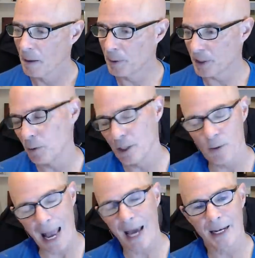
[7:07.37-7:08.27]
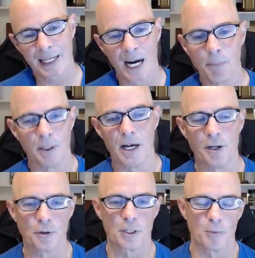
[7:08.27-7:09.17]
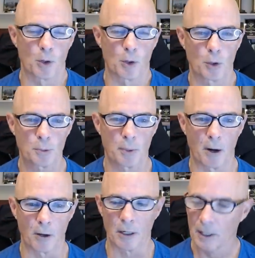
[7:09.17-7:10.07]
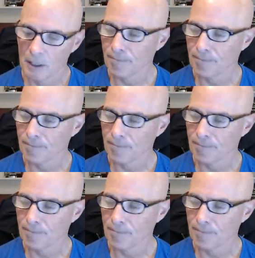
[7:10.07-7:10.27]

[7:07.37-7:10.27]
But then when you add a couple hundred more horsepower